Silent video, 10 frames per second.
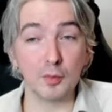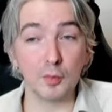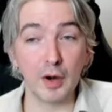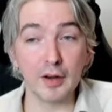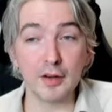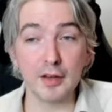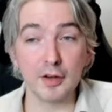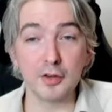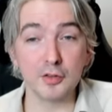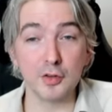readily
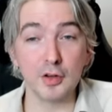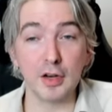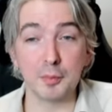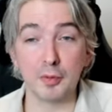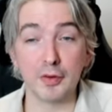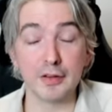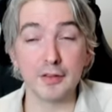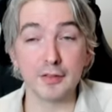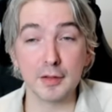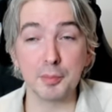understood and provides
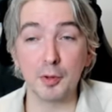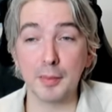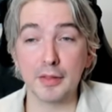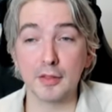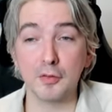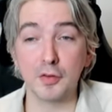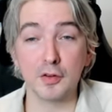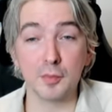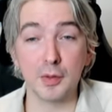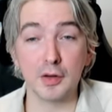a simple method for
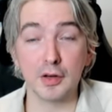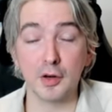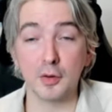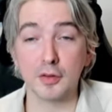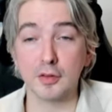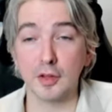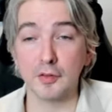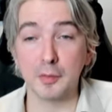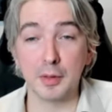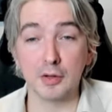disputing a notice of
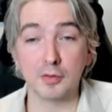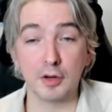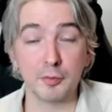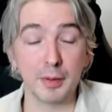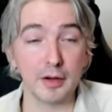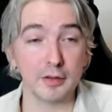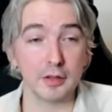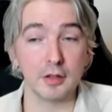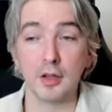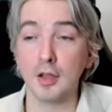administrative penalty.